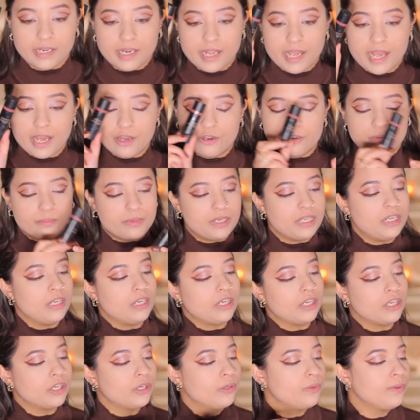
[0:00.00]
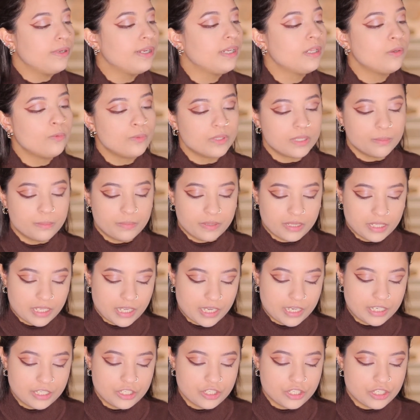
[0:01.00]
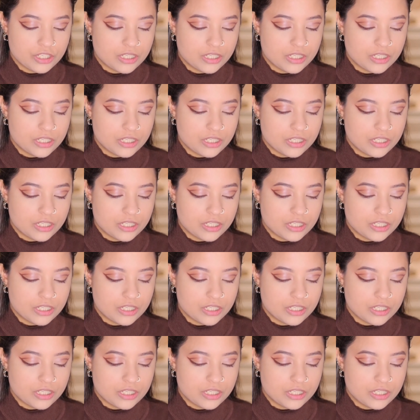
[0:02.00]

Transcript: Now I'm gonna go in with a blush.